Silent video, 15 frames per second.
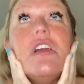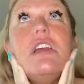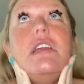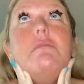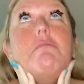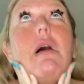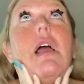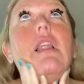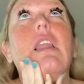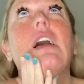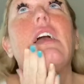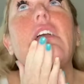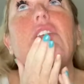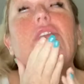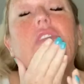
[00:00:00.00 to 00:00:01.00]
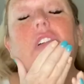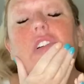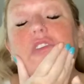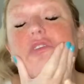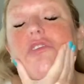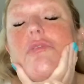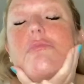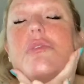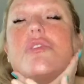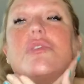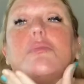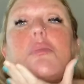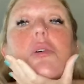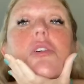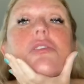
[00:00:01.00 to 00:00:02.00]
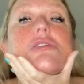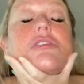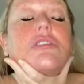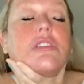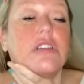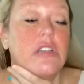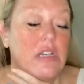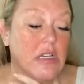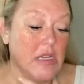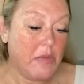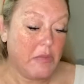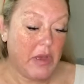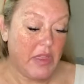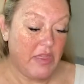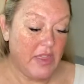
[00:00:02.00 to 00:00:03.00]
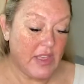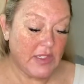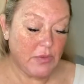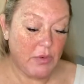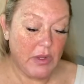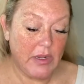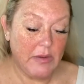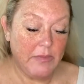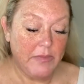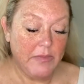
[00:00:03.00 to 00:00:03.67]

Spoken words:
in my life for the most part. But this one,